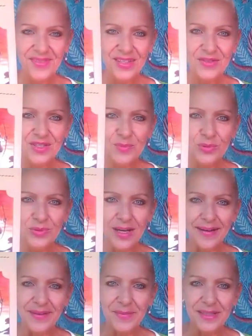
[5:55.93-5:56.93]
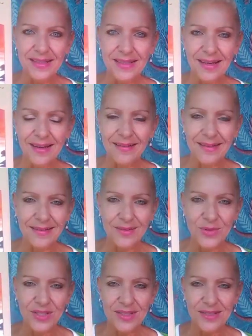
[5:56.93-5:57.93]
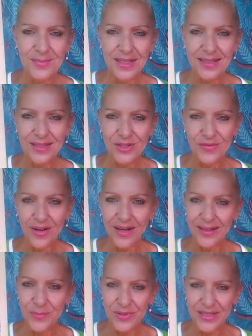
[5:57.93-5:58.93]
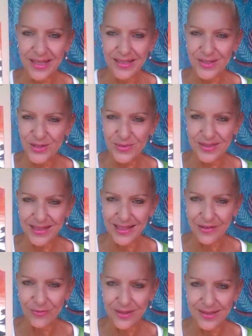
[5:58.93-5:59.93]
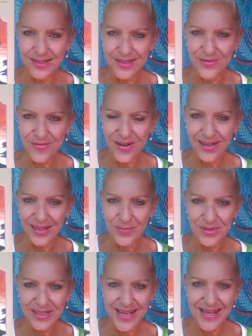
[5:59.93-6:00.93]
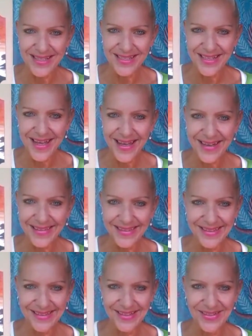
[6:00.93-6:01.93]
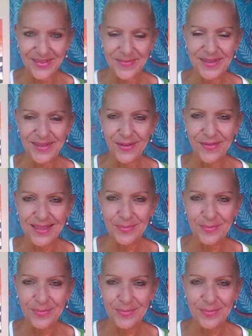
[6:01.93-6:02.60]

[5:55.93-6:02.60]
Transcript: you just put Artemis Guardian, which means you're divinely protected. You and your loved ones are divinely protected at this time. So if